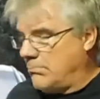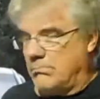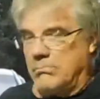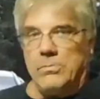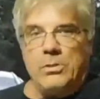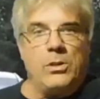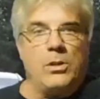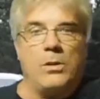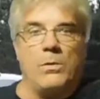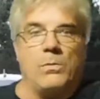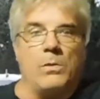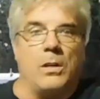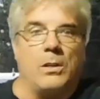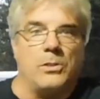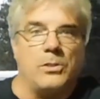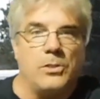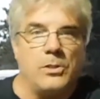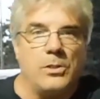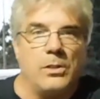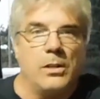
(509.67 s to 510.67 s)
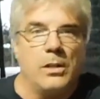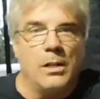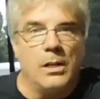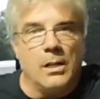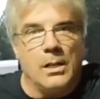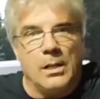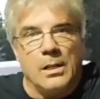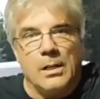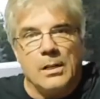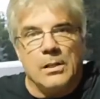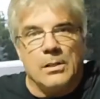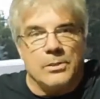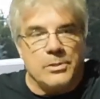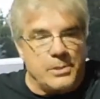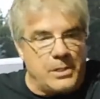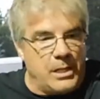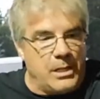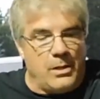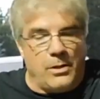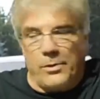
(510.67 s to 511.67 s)
you're going to rush.
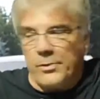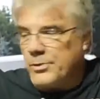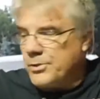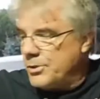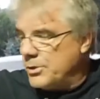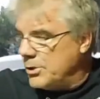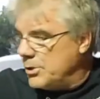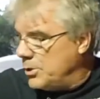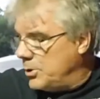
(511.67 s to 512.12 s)
Skills,